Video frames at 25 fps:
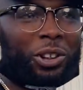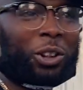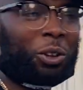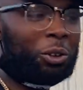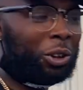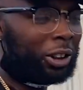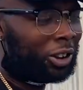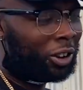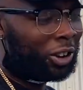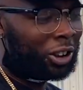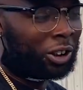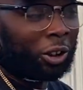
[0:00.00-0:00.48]
so
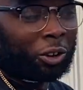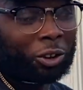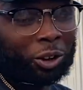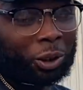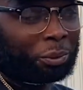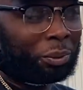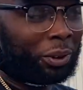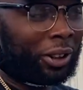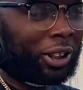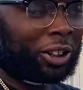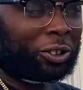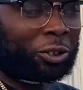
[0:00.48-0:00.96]
it all, it all
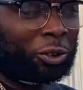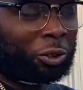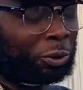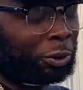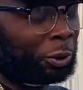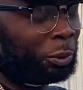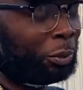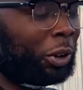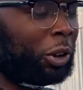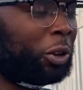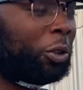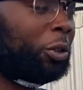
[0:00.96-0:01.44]
depends
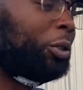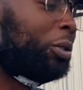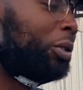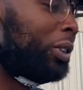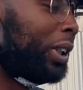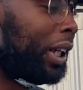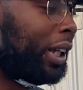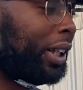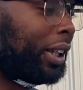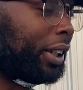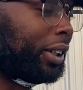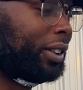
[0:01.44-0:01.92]
on me who you
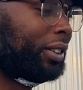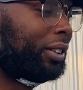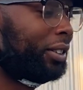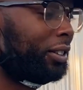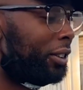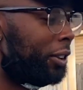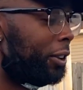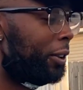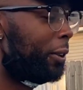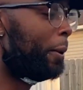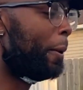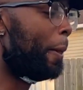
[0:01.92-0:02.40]
like.
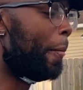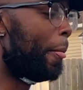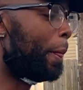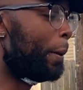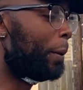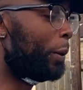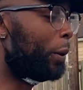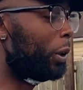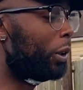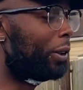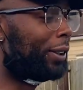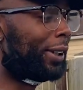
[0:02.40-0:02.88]
Okay,
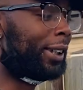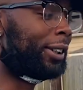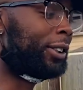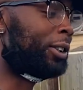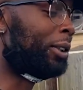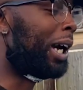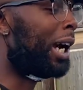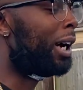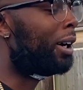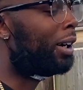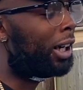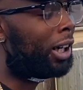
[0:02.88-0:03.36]
you know, all right.
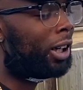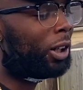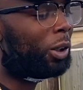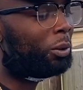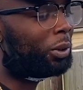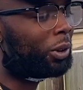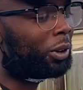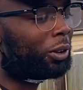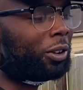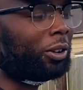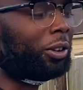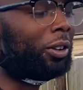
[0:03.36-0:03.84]
So I, I
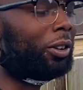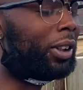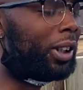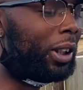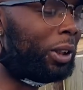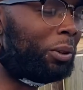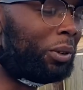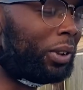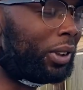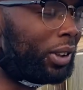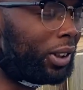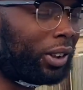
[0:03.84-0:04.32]
don't want to call
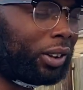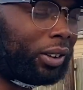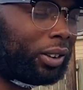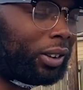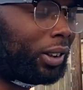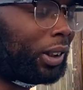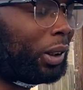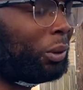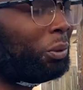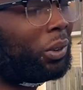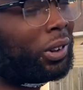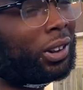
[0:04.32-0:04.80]
that one.
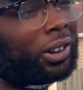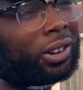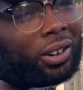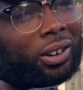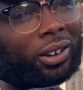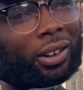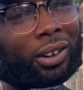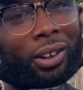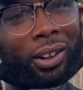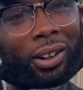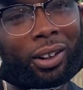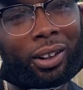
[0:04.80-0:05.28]
Either. I want to
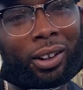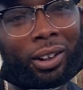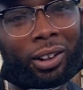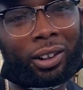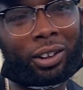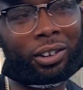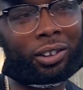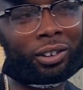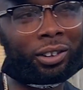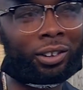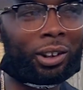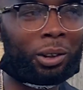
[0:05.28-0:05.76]
see this.
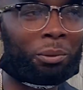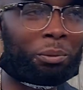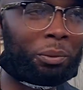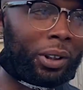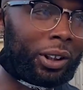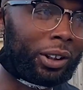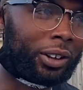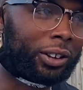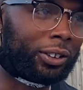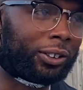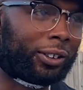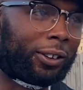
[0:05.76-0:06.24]

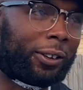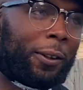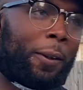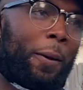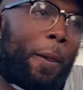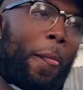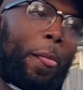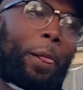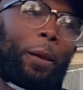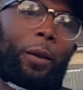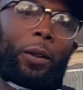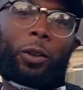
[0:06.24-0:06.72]

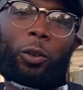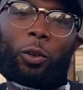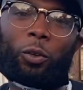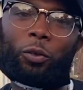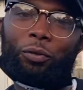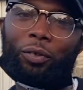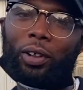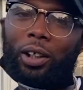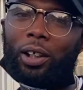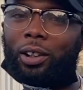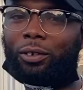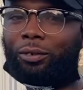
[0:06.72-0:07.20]
Yeah. They go
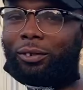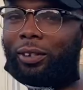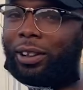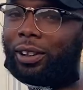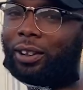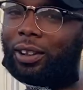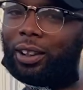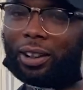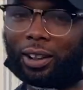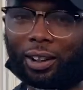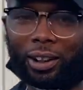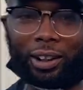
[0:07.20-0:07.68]
fines
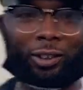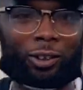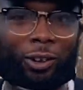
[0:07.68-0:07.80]
right there. I